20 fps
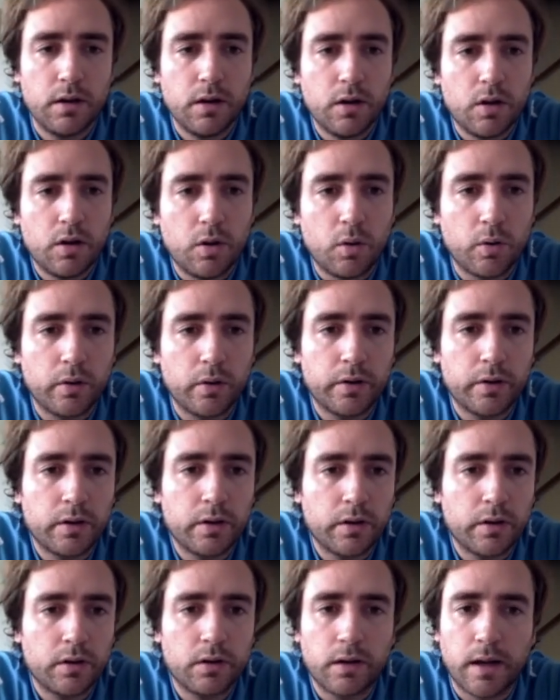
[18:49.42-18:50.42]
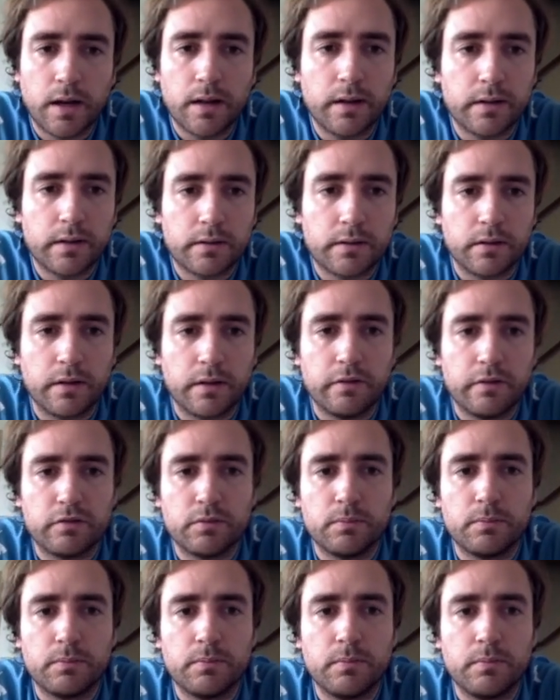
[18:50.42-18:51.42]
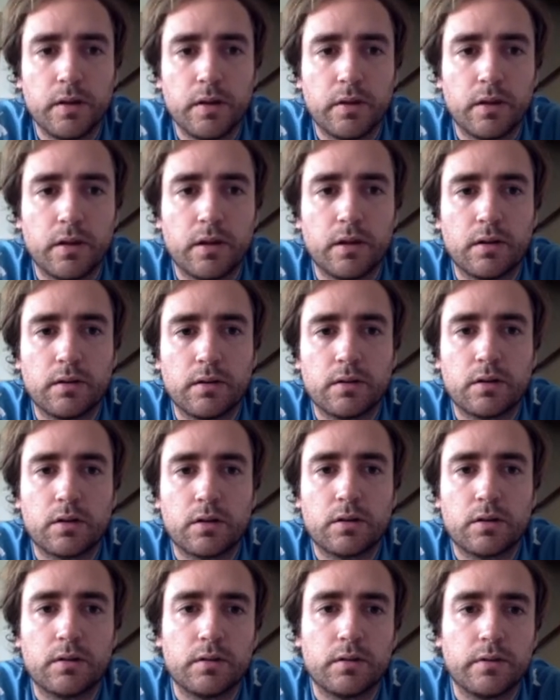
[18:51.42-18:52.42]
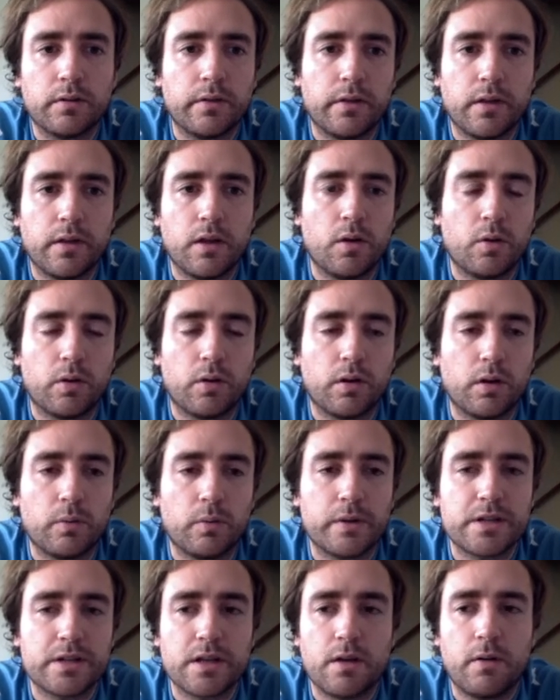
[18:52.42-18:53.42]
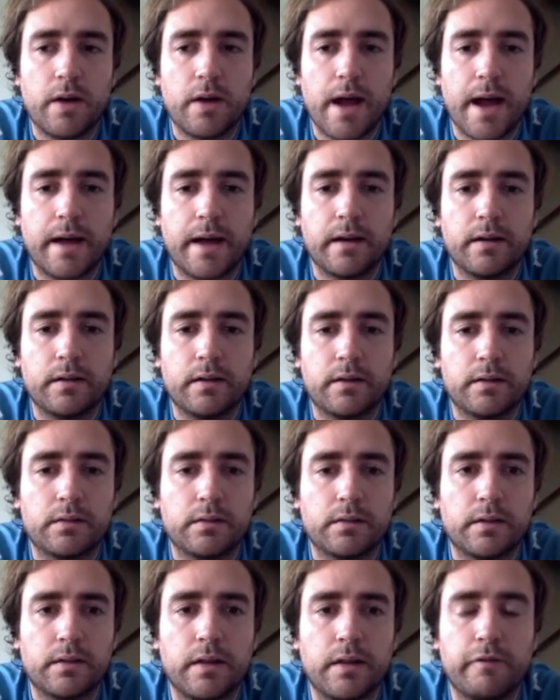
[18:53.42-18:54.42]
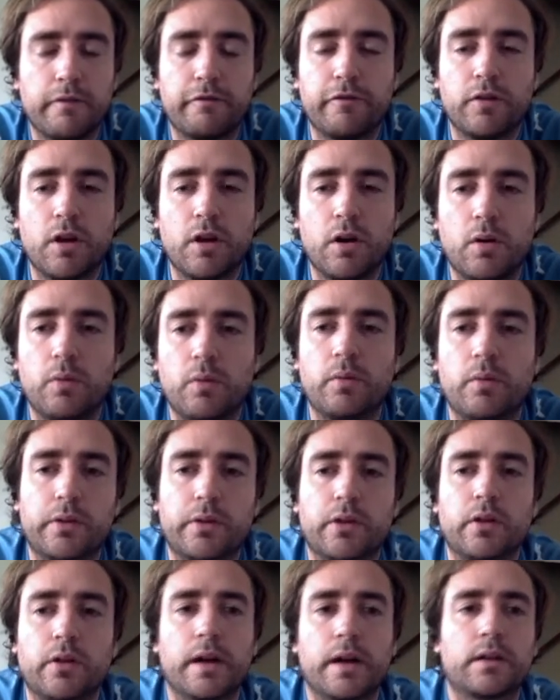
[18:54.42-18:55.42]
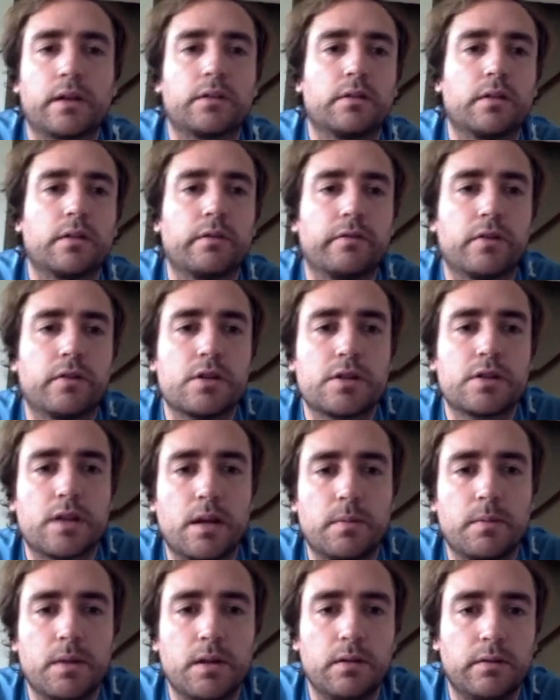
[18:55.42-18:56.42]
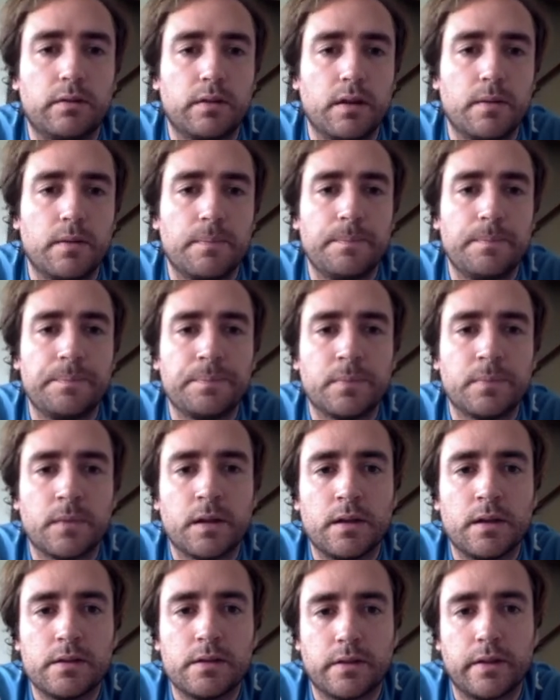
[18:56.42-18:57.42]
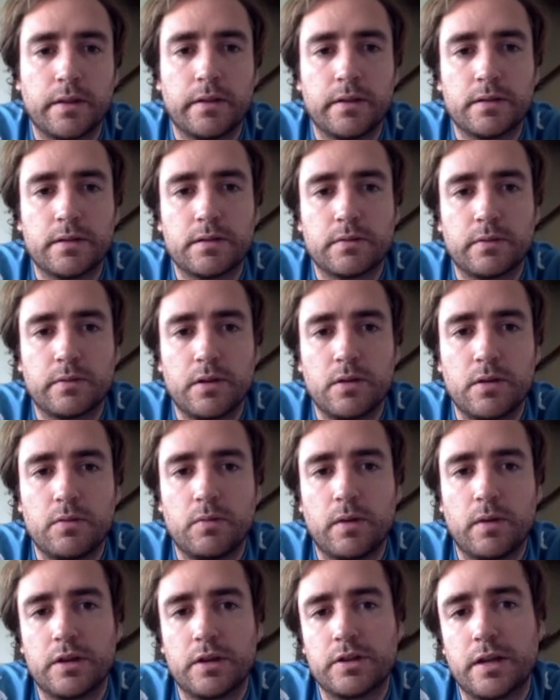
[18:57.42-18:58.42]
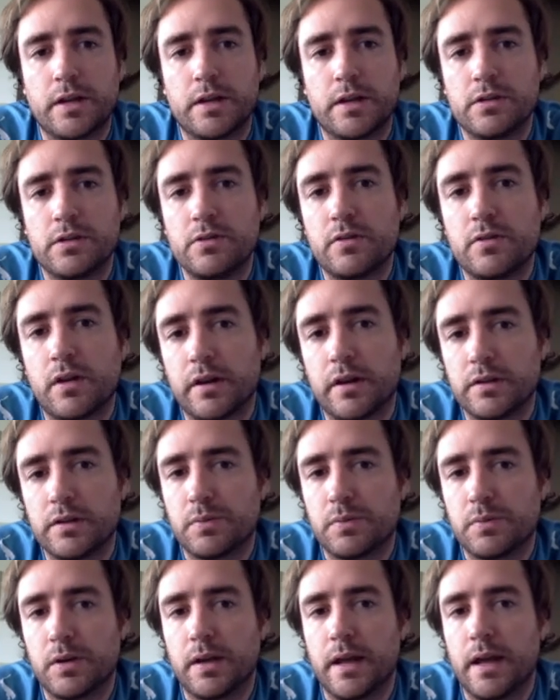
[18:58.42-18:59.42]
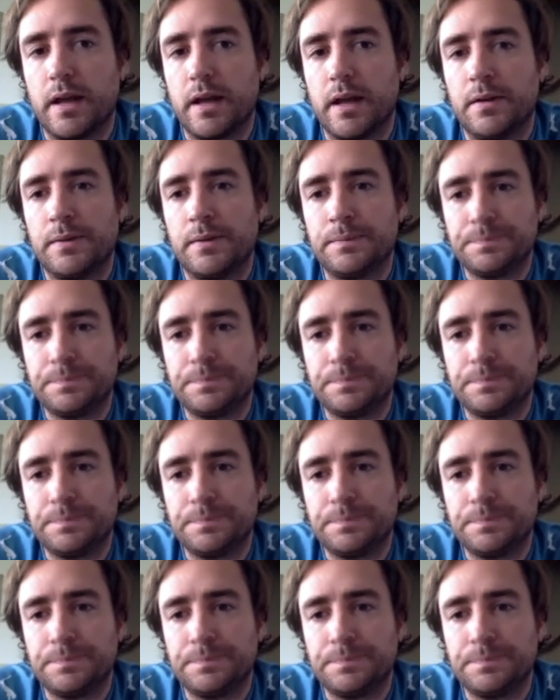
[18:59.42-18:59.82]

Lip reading: Order, I like to leave them in the order in which they were added, because then they flow with the lecture the first time that you see them. So then this is what you'd want to change: new cards per day.